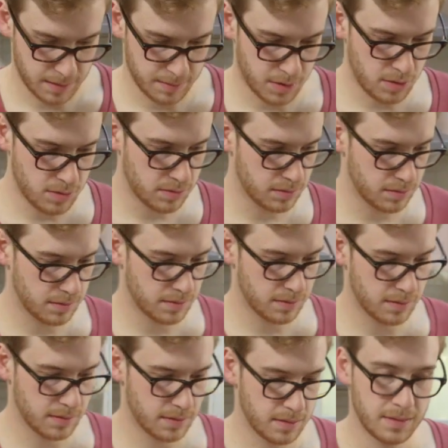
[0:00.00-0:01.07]
the bowl,
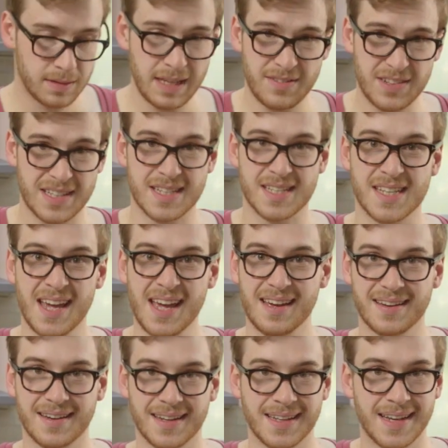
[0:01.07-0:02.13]
leave it to set,
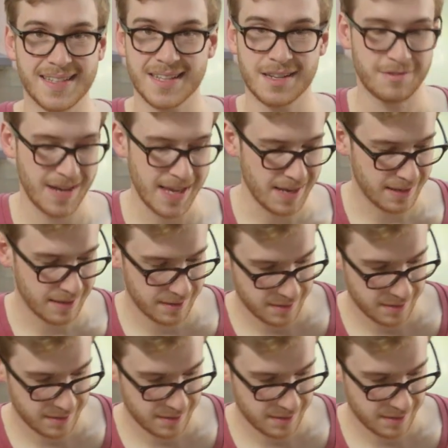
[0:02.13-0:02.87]
and that's it ready.